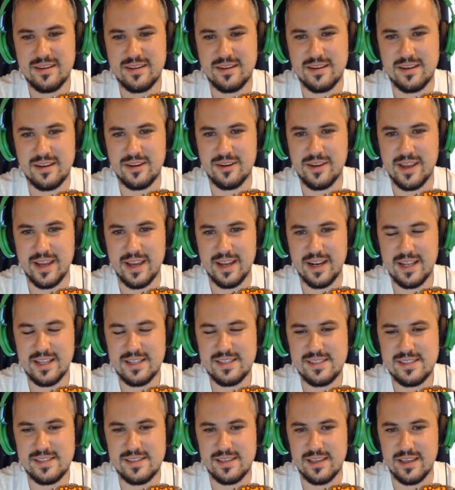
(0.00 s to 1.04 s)
Okay, let's
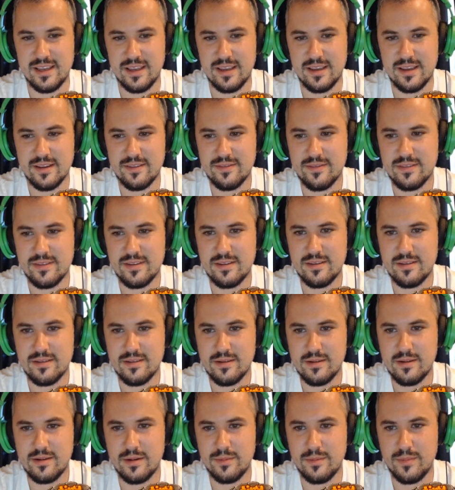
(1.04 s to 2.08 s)
see.
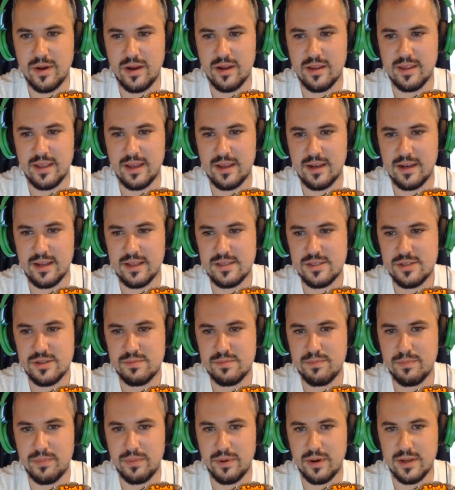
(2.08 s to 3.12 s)
Come on then, let's just
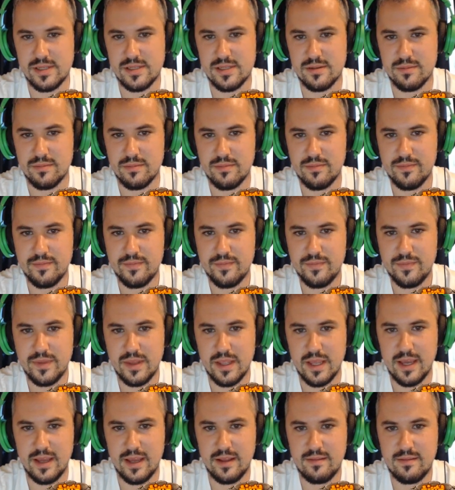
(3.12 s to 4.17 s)
buy some.
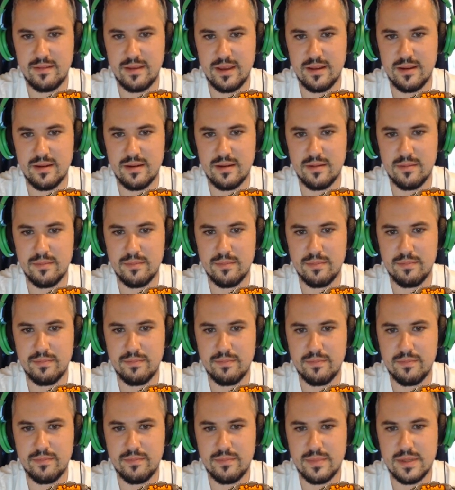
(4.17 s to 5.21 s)
eighteen,
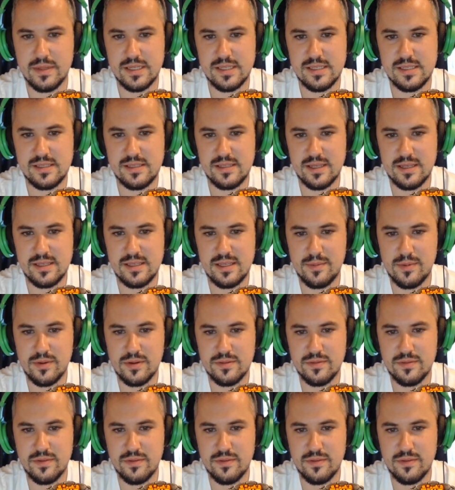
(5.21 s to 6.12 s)
sixty bucks for